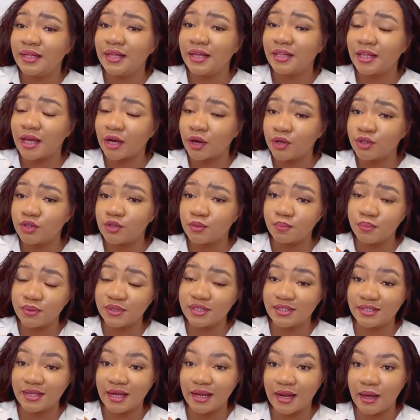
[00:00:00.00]
they're going to
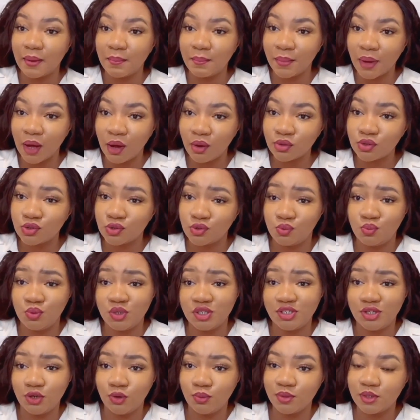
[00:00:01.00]
put in an amount
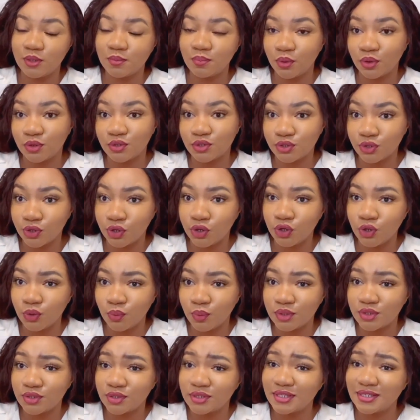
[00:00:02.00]
which they'll be sponsoring you
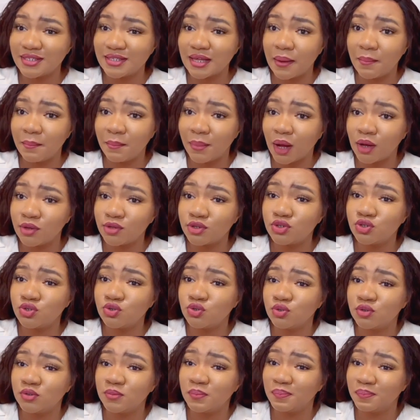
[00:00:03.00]
with. So this amount
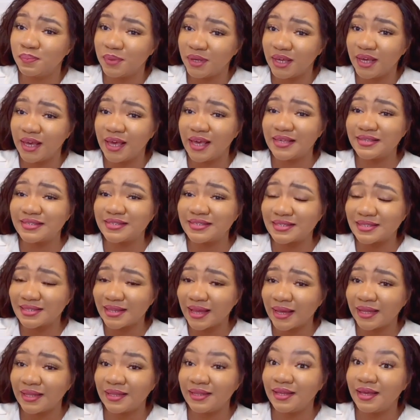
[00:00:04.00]
should be
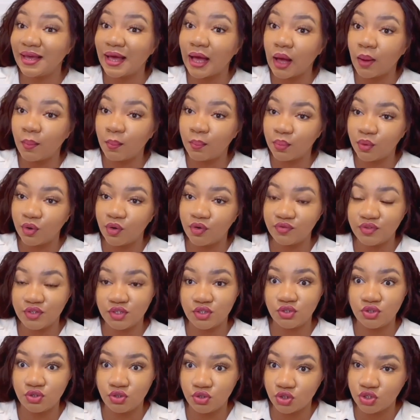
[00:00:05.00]
slightly above
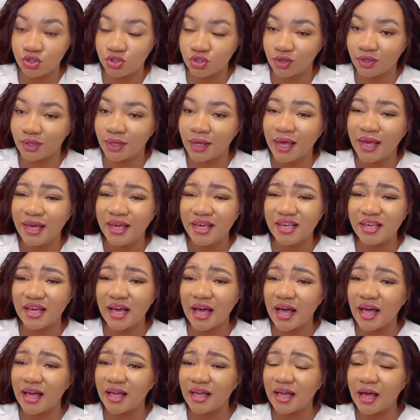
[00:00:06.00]
the tuition.
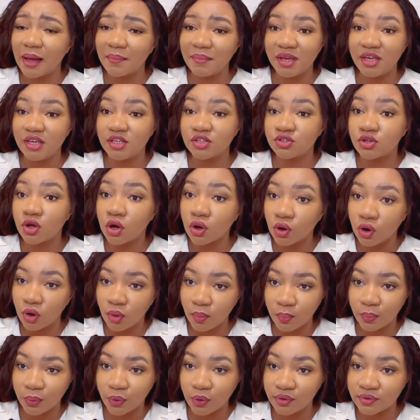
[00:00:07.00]
I mean, it's not
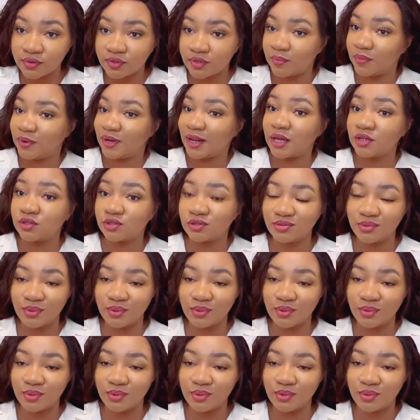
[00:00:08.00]
compulsory, but that's just